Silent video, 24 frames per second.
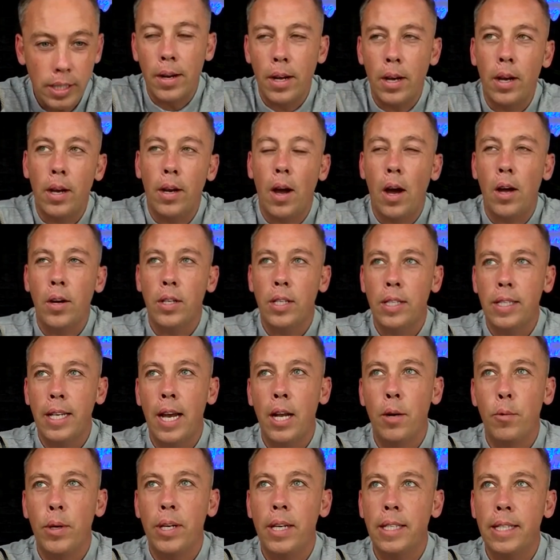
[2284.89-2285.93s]
I understand
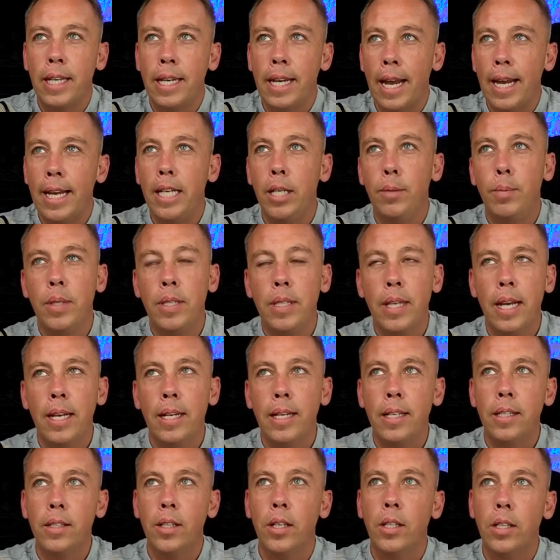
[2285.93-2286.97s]
where you say 80%
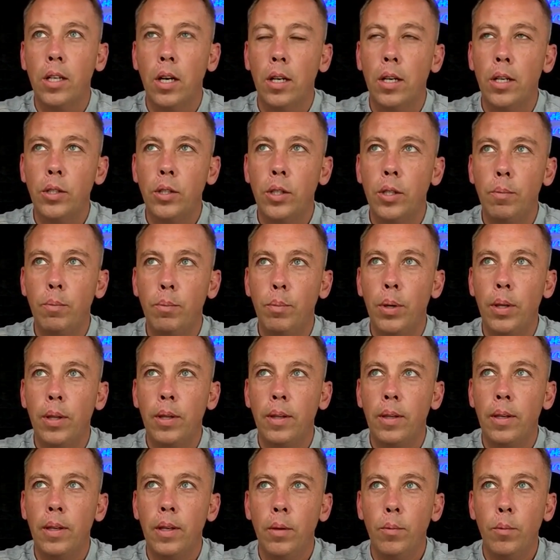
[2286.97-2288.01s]
is psychology, but
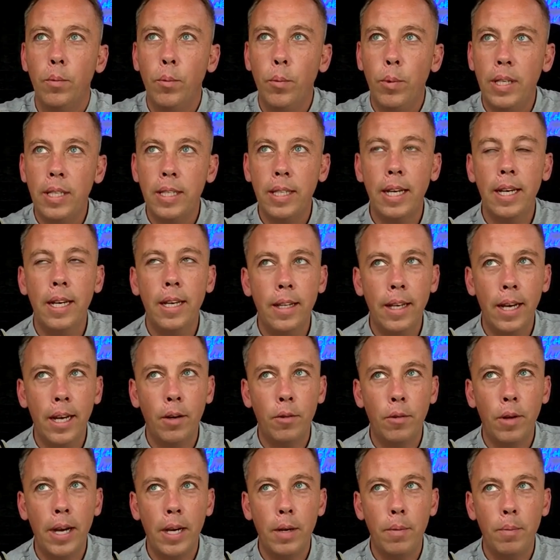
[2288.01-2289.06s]
we say that,
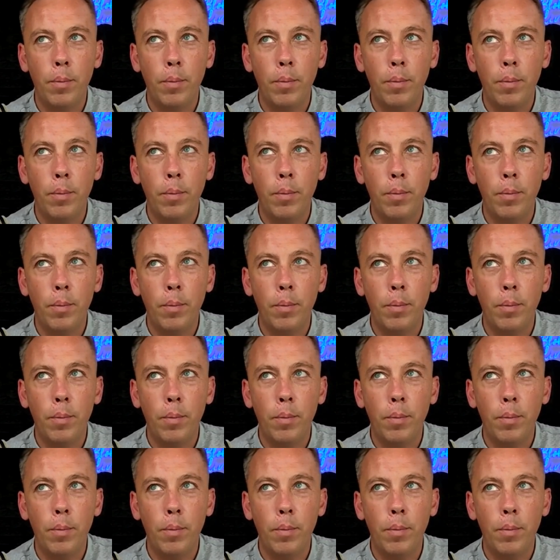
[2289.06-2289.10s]
right?